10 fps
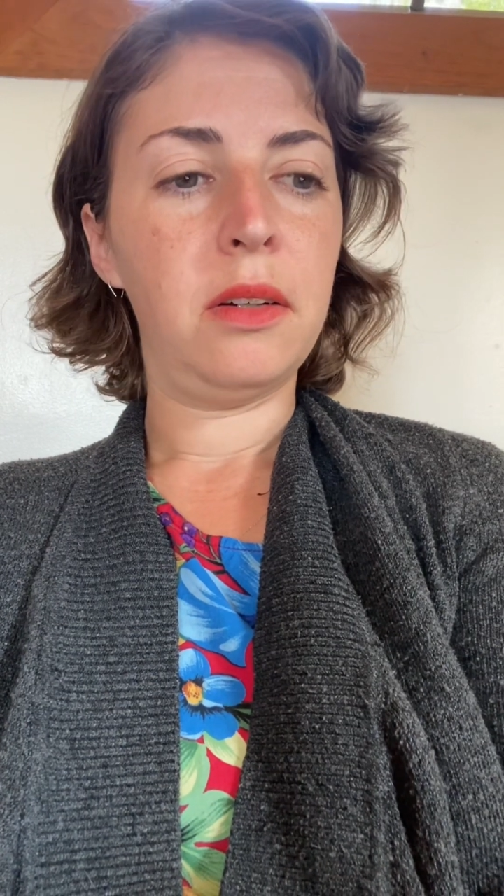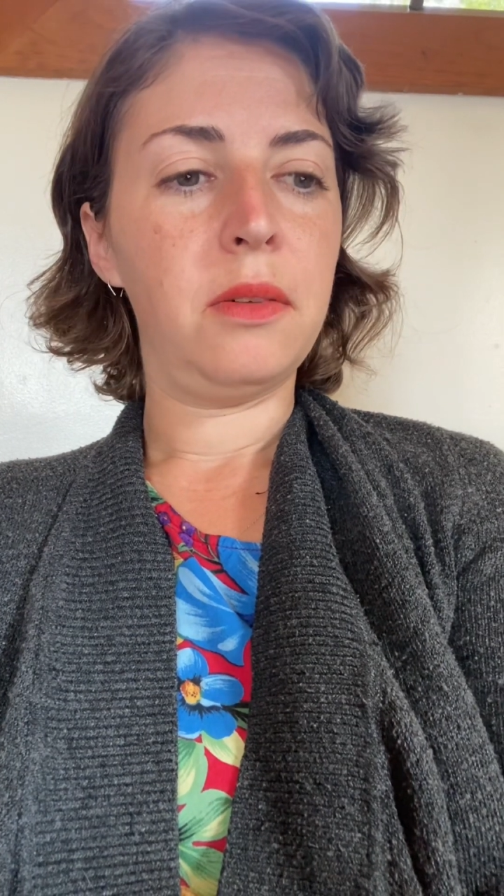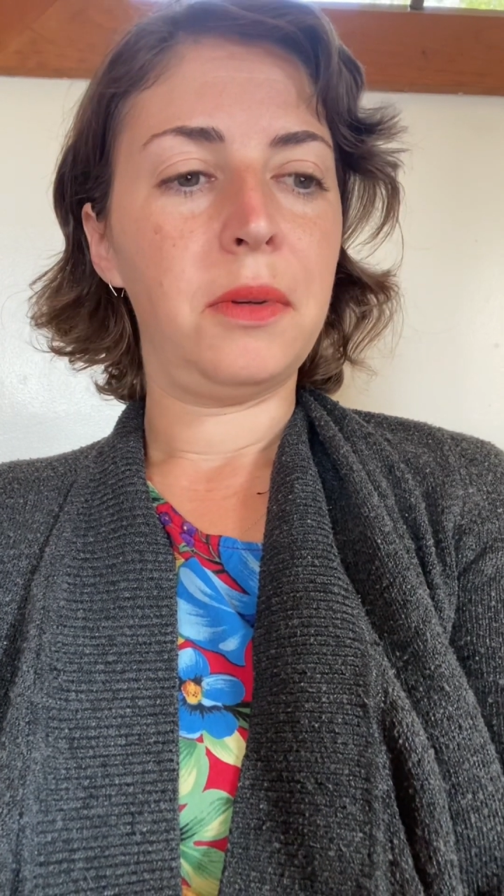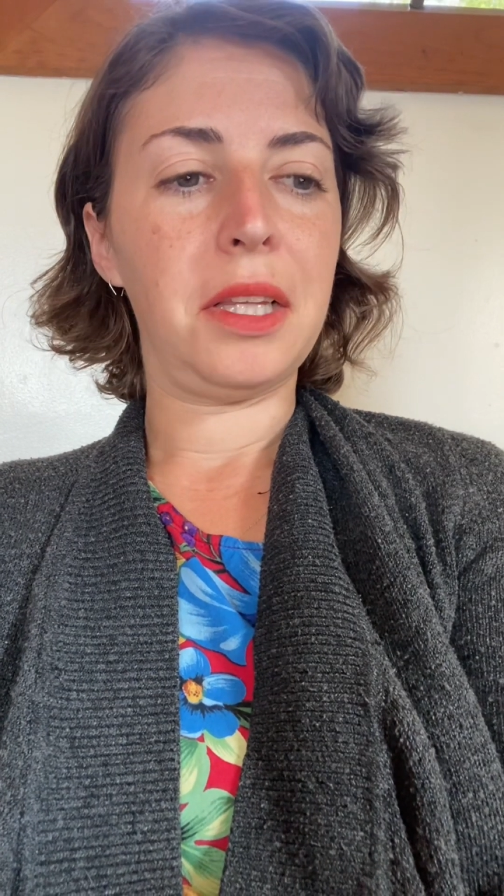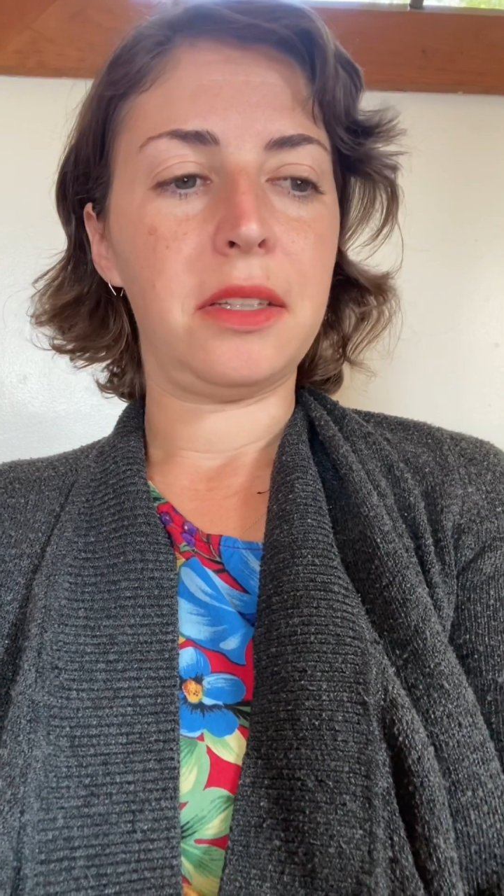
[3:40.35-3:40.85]

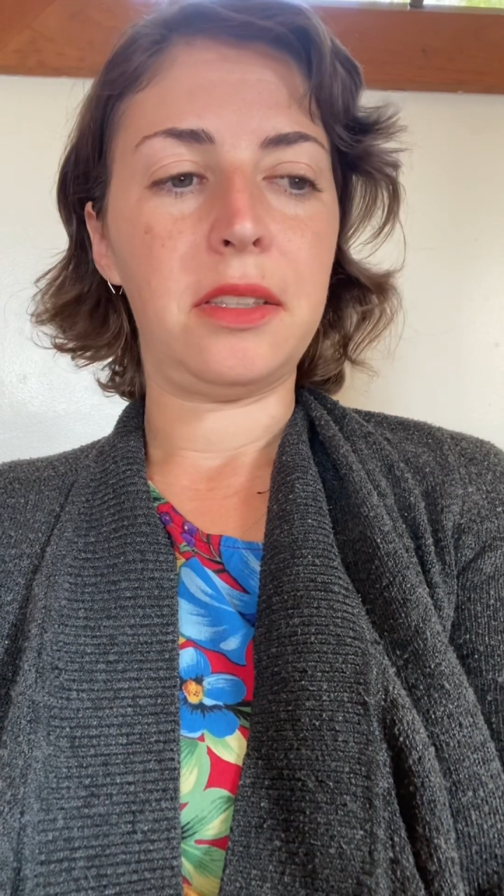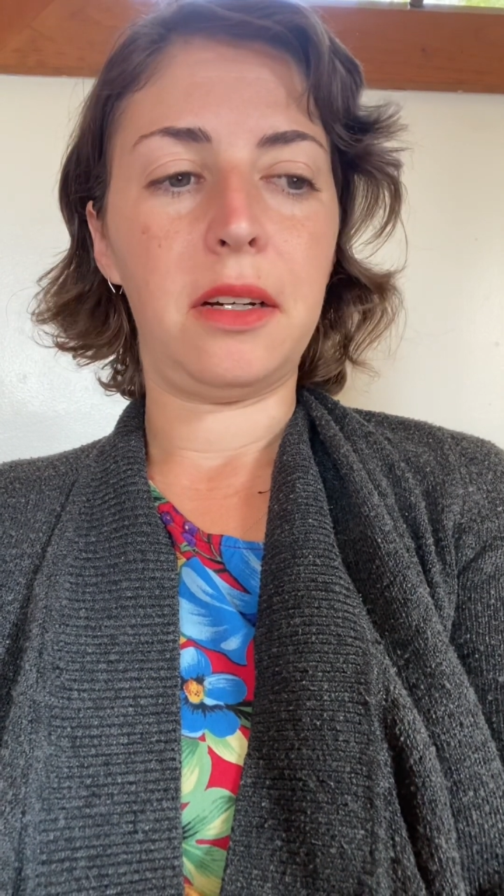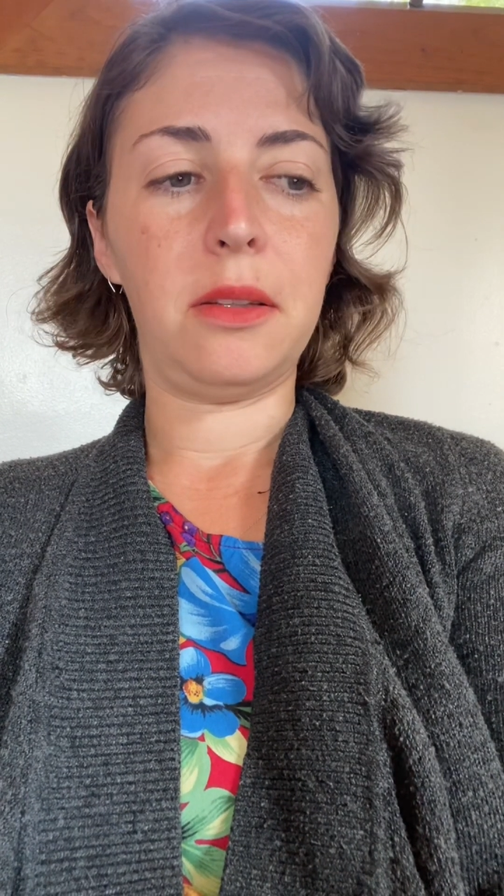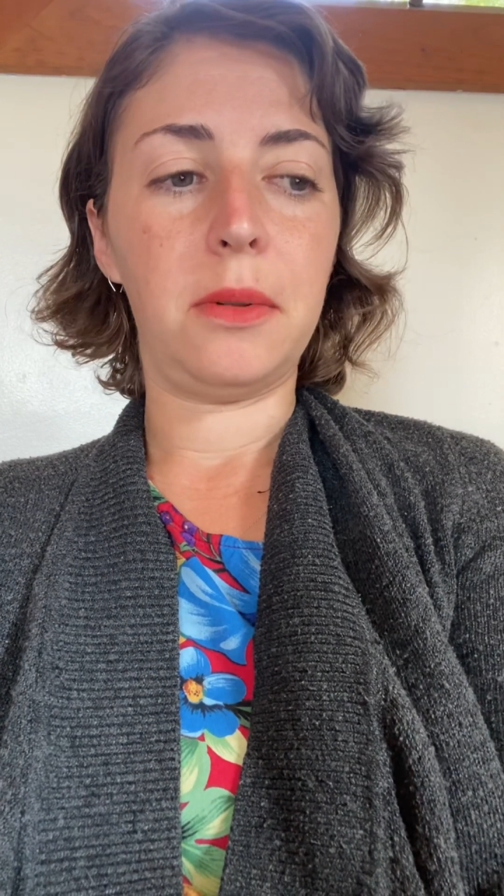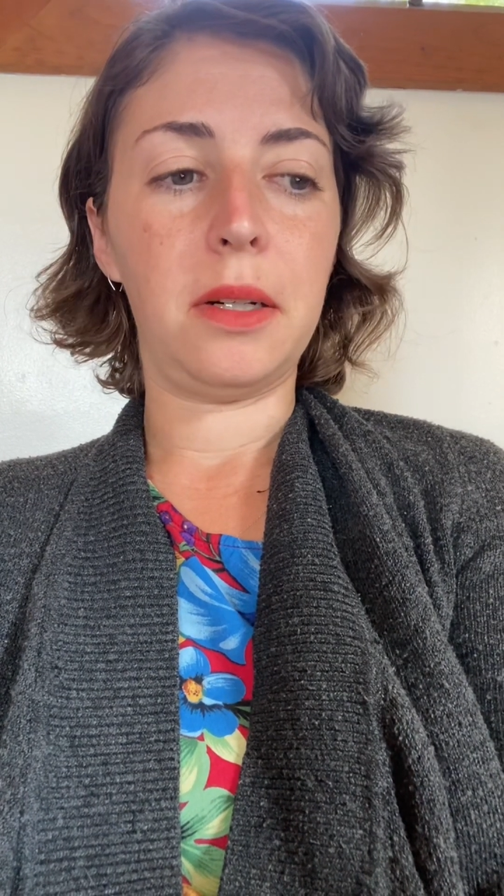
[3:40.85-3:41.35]
when I saw
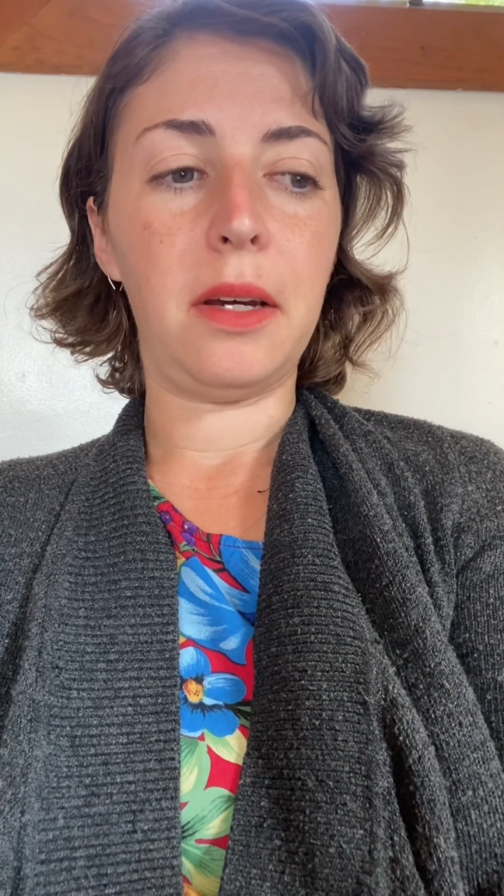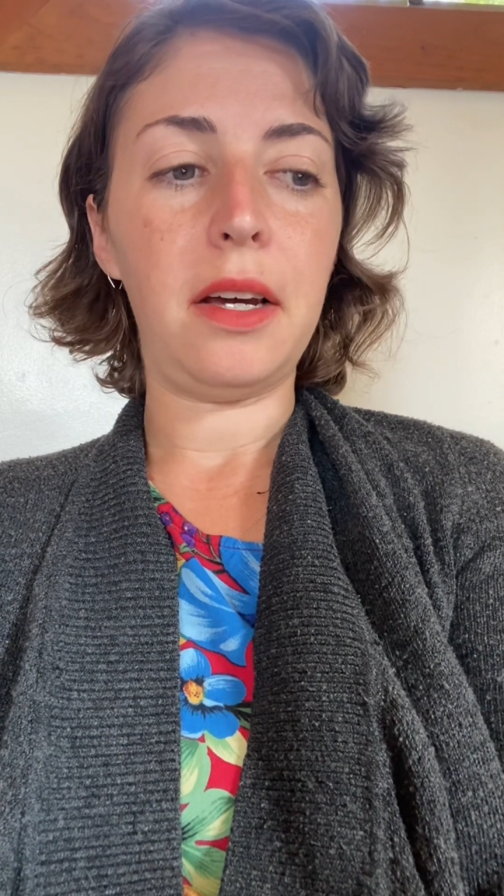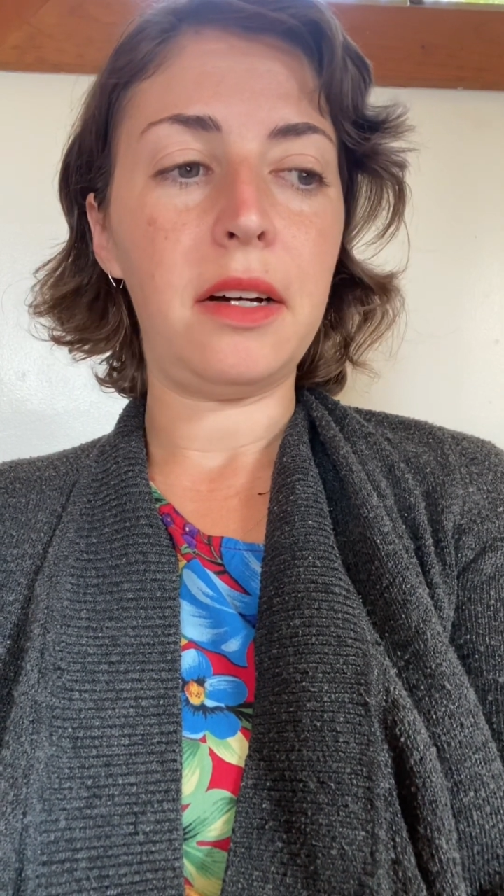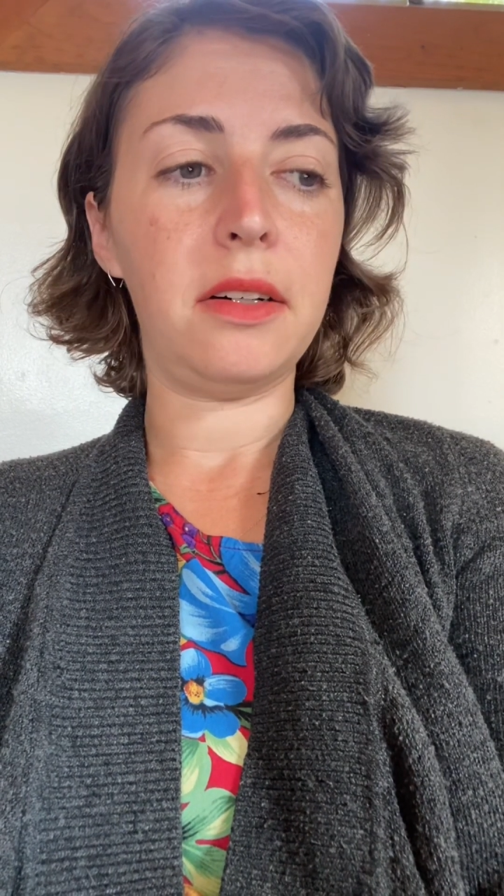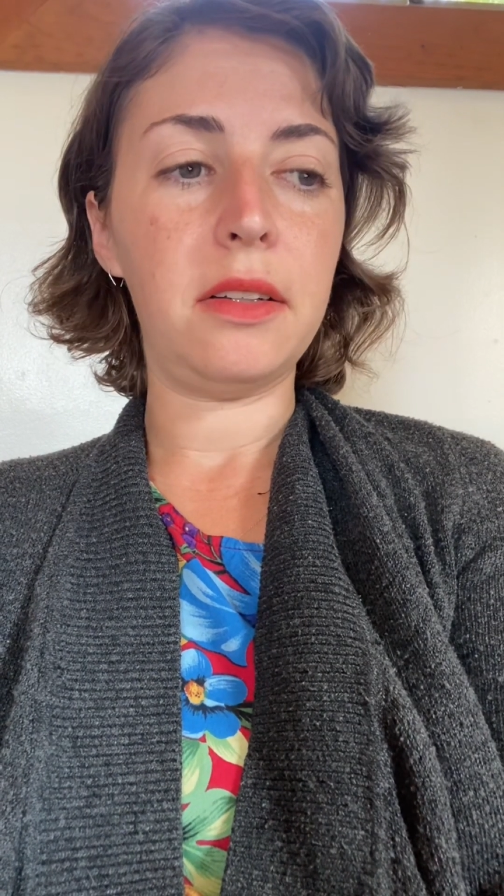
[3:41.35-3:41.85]
the word
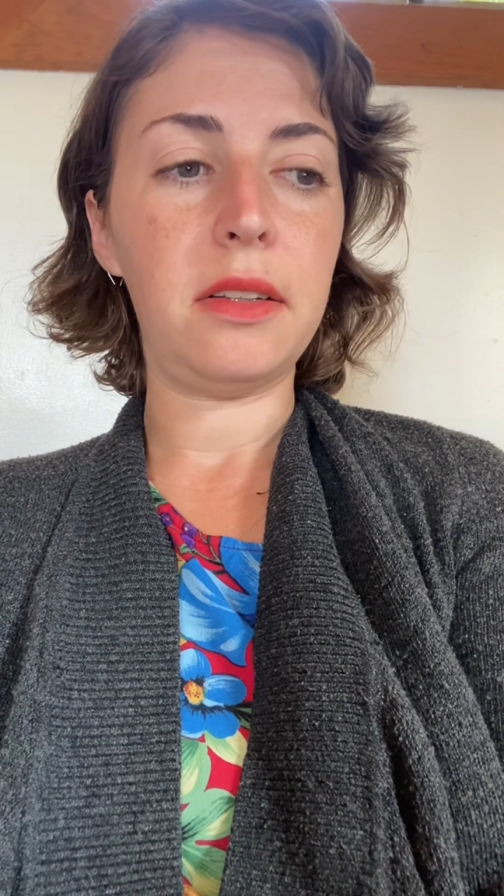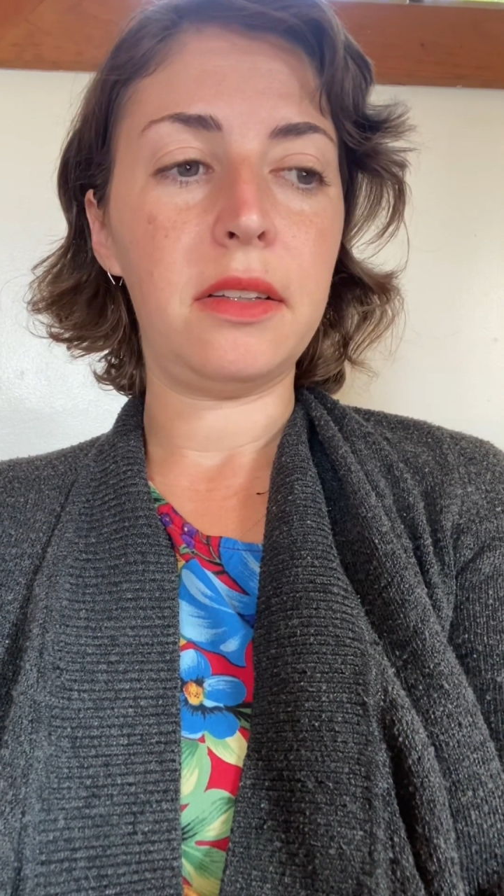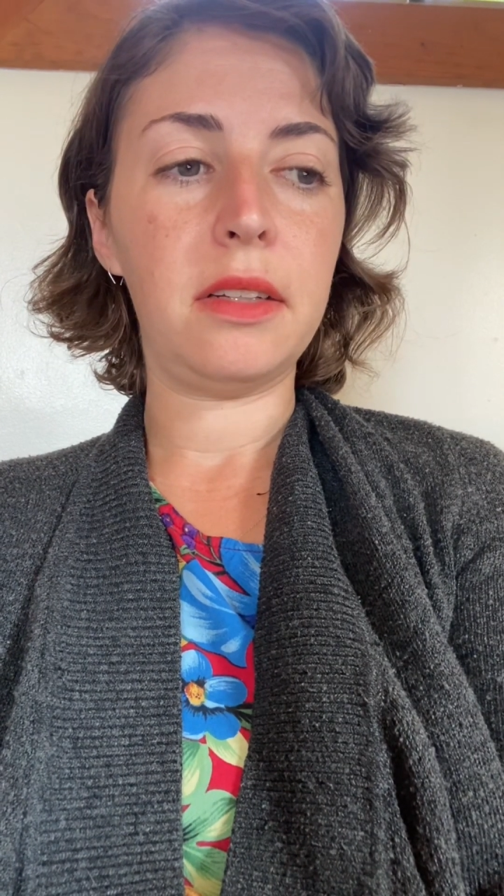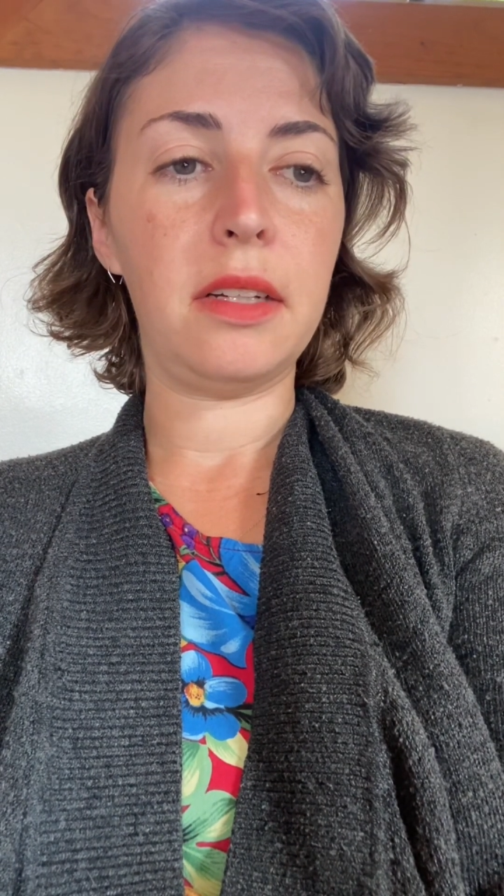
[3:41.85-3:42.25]
health,